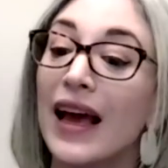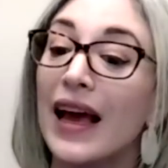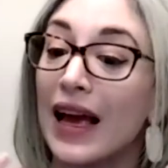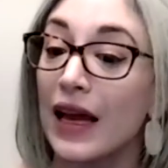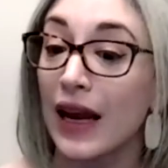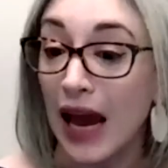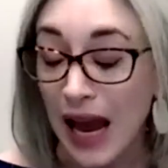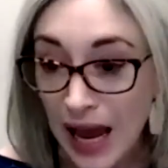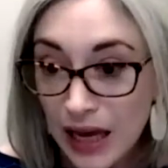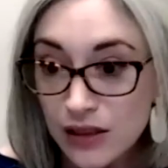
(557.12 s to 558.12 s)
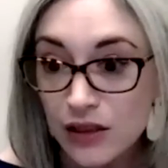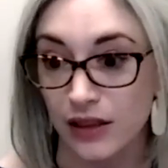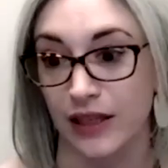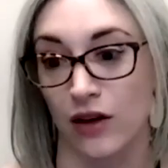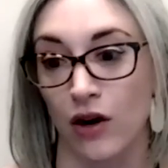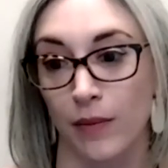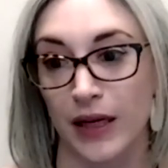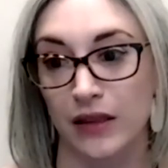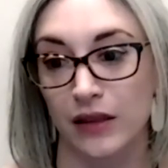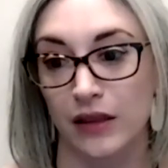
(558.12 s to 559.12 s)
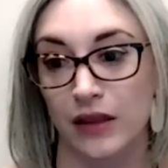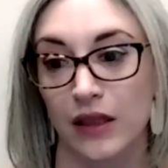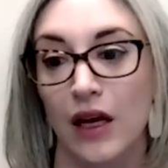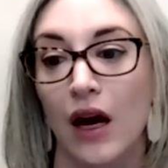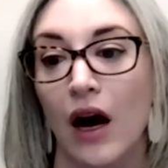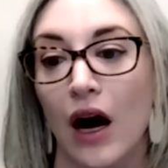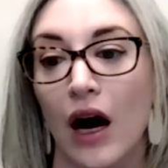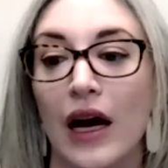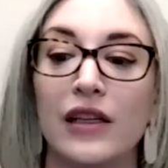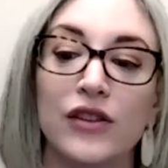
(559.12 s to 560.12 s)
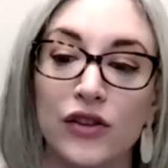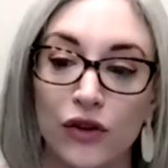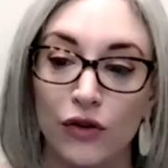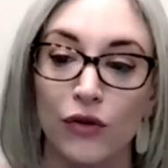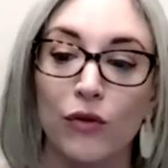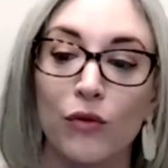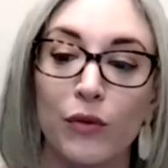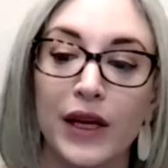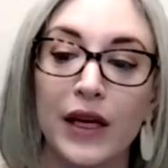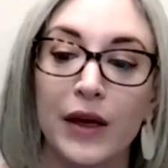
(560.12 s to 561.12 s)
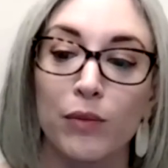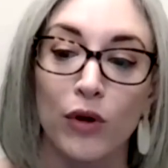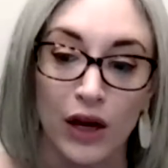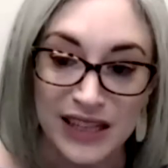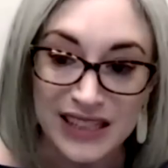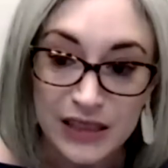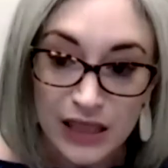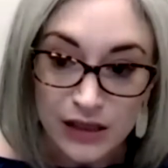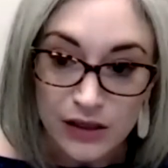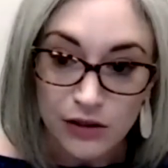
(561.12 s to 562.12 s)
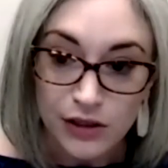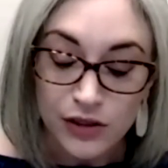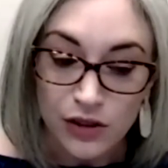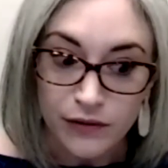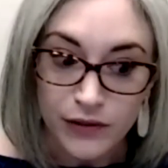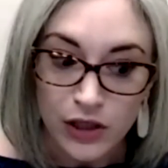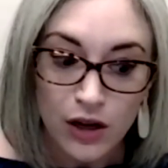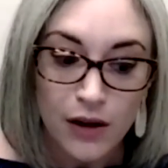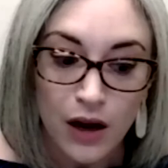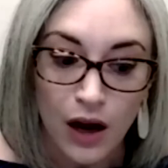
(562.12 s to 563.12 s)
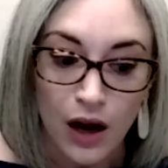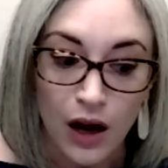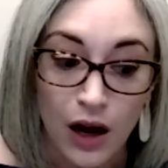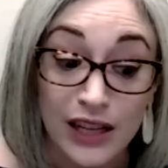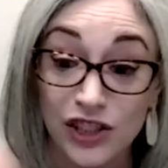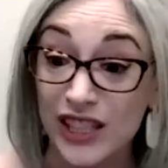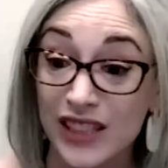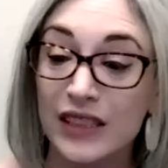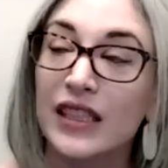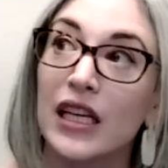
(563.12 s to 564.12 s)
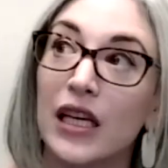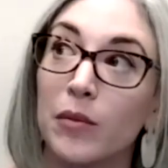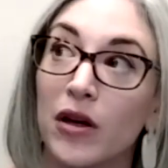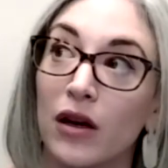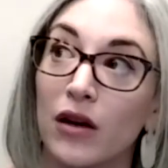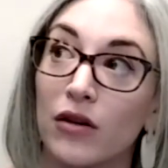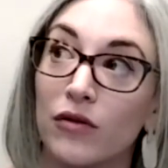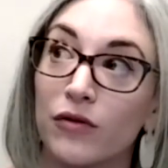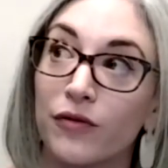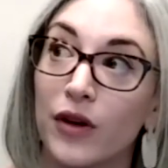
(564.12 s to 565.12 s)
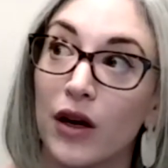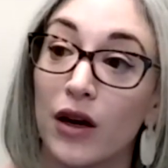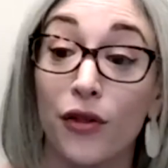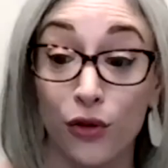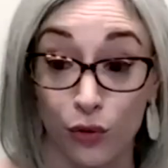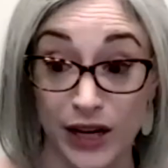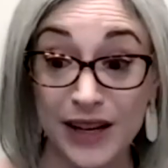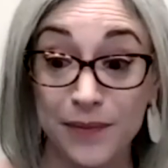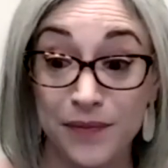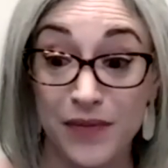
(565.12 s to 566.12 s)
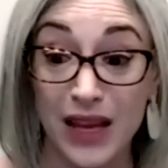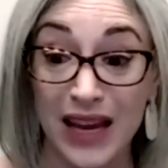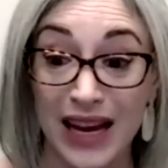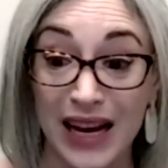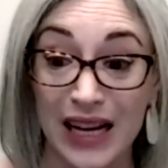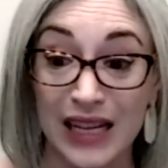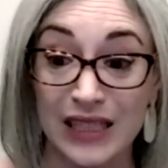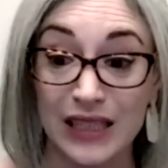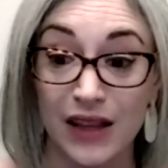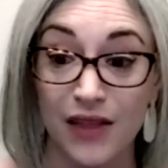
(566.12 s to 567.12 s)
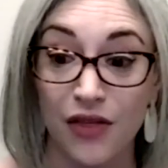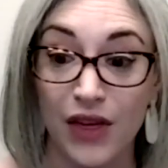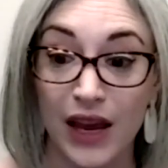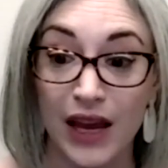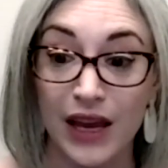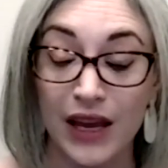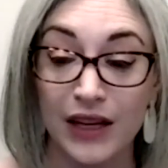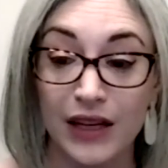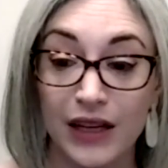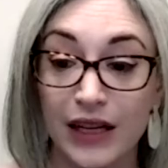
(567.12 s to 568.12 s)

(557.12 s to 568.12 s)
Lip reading: in handling garments. And so we brought in a textile conservator, and she had a team of 3, and they,